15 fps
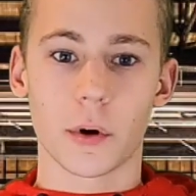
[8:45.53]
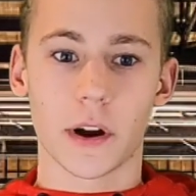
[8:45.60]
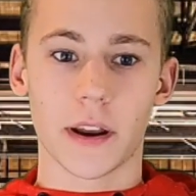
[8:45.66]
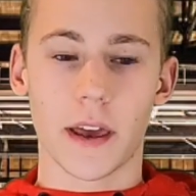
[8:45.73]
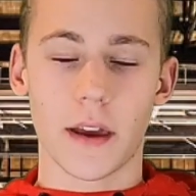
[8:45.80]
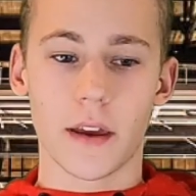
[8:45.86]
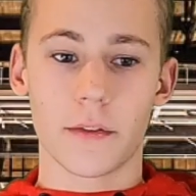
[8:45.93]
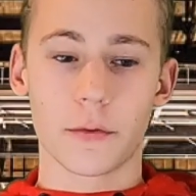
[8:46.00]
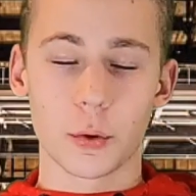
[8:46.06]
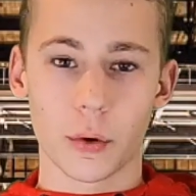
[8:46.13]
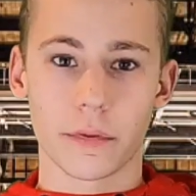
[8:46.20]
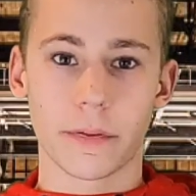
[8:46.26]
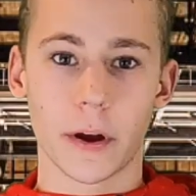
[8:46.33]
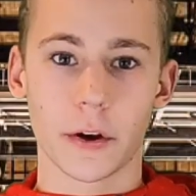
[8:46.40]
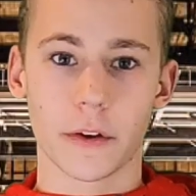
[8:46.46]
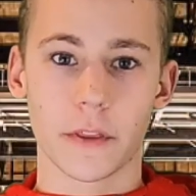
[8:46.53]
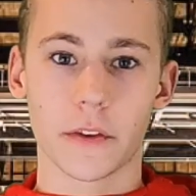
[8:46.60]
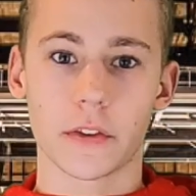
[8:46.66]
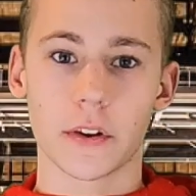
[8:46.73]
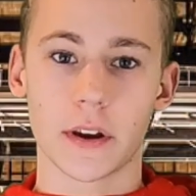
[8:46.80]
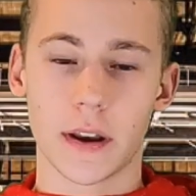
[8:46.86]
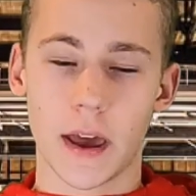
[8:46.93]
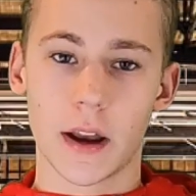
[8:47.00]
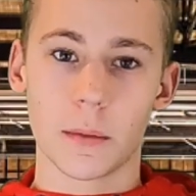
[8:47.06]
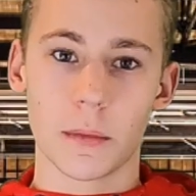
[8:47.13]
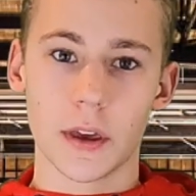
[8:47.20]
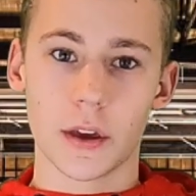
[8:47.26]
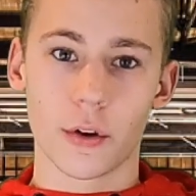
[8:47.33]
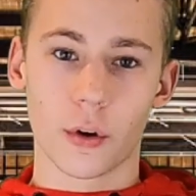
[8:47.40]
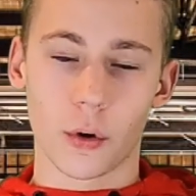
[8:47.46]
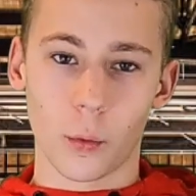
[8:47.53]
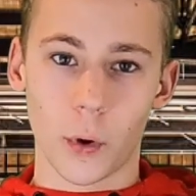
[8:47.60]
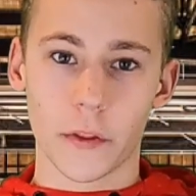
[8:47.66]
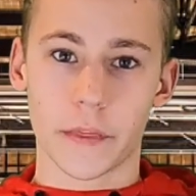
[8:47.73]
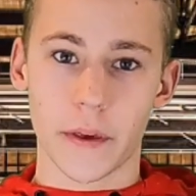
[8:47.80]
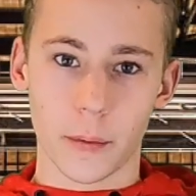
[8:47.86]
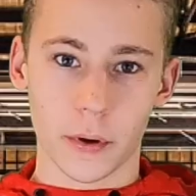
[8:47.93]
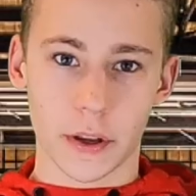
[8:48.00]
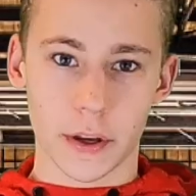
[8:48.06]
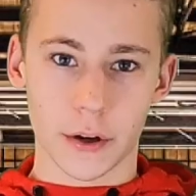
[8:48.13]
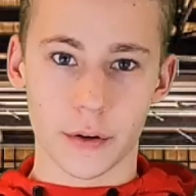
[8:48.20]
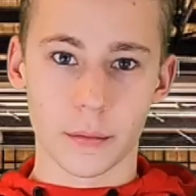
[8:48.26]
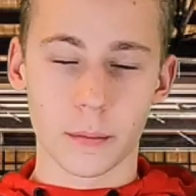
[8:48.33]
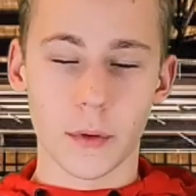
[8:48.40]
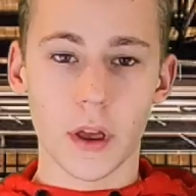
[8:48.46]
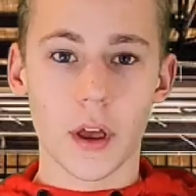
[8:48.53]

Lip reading: were firing this at an enemy or what they would hear.